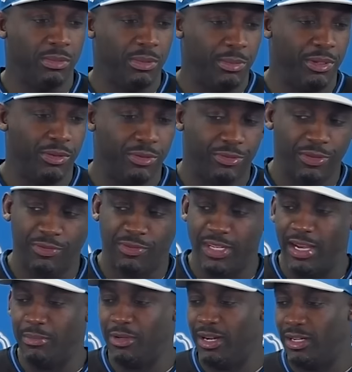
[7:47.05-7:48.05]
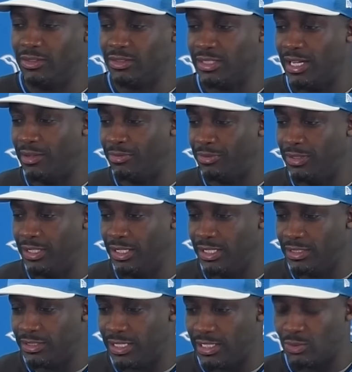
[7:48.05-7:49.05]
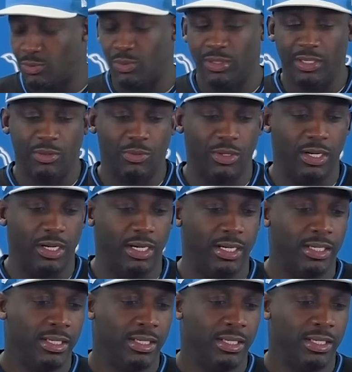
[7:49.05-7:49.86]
to be on the fifth time their outside foot hits, that's where they were,